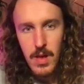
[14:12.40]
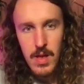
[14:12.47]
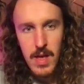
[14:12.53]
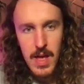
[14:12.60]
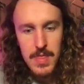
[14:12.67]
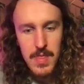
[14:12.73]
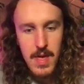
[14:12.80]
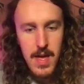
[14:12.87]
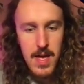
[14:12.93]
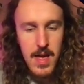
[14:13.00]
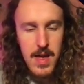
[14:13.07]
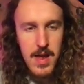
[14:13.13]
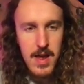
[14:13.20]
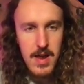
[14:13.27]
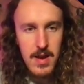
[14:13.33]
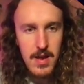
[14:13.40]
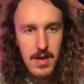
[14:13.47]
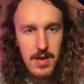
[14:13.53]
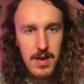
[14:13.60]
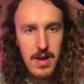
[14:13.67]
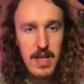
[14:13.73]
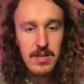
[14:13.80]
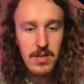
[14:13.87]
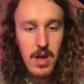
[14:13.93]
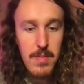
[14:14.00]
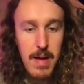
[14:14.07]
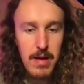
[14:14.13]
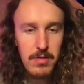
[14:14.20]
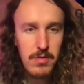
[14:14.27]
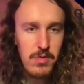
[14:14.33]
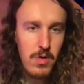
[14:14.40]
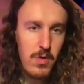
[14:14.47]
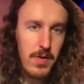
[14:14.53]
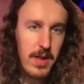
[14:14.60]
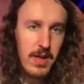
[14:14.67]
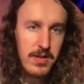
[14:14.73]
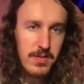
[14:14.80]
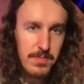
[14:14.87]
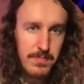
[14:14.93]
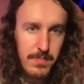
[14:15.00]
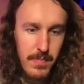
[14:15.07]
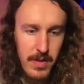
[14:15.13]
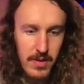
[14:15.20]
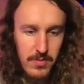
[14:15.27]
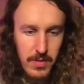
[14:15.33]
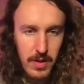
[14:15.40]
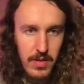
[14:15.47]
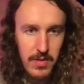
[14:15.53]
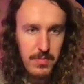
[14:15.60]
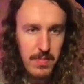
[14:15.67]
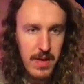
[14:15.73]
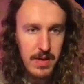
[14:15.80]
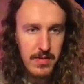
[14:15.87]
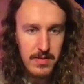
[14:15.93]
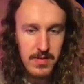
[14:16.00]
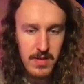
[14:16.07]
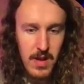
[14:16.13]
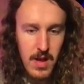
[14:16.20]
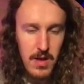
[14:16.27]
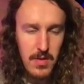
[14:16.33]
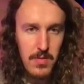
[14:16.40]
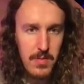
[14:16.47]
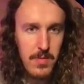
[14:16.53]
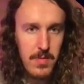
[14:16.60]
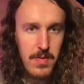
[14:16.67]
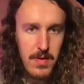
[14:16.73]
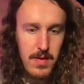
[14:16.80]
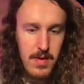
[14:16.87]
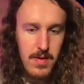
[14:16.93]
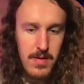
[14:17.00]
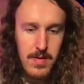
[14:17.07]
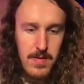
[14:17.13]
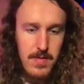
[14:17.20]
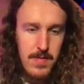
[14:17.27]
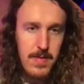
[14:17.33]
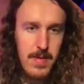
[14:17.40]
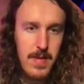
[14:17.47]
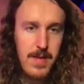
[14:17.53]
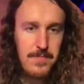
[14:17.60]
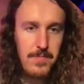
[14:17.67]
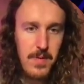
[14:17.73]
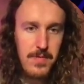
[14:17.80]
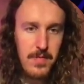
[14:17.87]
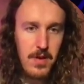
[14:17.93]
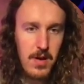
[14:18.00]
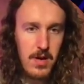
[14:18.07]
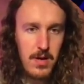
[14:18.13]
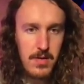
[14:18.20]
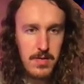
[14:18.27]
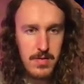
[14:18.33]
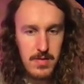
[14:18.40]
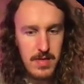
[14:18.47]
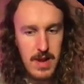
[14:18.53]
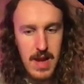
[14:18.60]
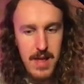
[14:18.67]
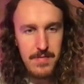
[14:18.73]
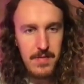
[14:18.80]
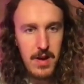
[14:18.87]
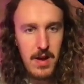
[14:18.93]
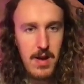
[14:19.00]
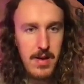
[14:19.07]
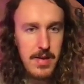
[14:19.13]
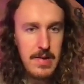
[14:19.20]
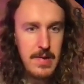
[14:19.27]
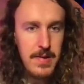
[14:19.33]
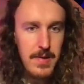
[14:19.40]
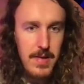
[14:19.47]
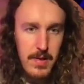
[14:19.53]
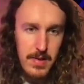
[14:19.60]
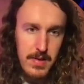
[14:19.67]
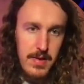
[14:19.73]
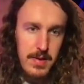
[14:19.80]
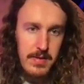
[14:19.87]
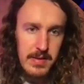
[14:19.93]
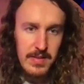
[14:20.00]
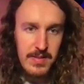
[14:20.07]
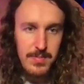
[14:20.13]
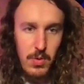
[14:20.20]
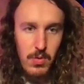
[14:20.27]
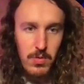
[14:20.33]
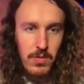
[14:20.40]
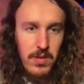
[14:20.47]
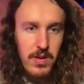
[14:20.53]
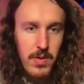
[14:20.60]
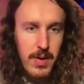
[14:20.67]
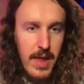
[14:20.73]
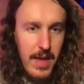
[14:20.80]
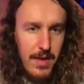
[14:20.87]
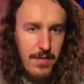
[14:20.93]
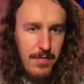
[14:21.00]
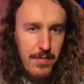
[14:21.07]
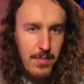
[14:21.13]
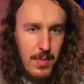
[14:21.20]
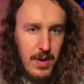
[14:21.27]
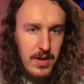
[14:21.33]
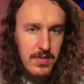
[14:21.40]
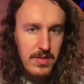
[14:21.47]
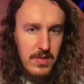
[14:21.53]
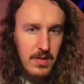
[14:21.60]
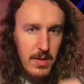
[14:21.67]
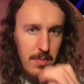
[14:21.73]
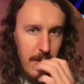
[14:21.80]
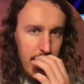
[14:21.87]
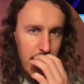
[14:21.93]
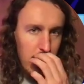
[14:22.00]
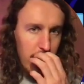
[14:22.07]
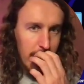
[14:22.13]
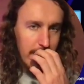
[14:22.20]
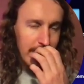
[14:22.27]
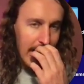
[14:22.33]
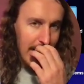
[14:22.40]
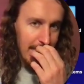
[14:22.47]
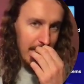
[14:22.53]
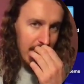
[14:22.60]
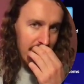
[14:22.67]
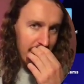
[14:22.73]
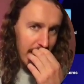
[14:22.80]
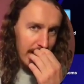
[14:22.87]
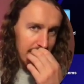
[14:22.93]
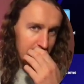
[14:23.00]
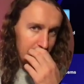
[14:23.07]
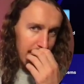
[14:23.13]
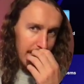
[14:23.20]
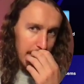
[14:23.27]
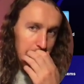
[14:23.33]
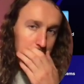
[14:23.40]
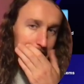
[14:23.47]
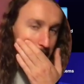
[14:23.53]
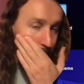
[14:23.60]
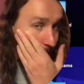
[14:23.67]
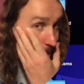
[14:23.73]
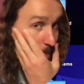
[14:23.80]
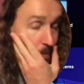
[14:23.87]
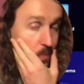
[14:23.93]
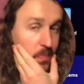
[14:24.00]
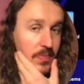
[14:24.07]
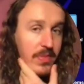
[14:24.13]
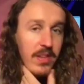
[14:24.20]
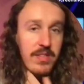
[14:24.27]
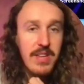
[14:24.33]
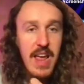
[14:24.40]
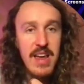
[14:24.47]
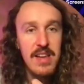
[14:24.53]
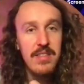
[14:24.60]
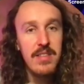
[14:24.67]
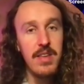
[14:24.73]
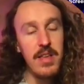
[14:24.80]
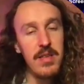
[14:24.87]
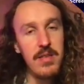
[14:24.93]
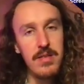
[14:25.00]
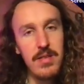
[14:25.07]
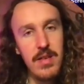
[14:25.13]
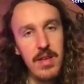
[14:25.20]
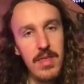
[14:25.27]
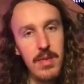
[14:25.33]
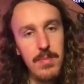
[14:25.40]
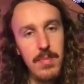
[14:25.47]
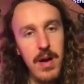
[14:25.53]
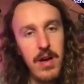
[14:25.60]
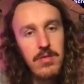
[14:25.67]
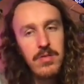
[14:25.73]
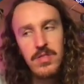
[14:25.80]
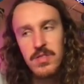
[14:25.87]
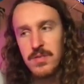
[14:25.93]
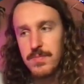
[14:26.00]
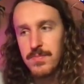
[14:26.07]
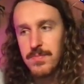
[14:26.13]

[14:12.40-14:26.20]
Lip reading: And then let's go about drawing each one of these bits. So if we've got the left eye, it's important to do an if, because you might not always have it if it hasn't like detected it in the pose.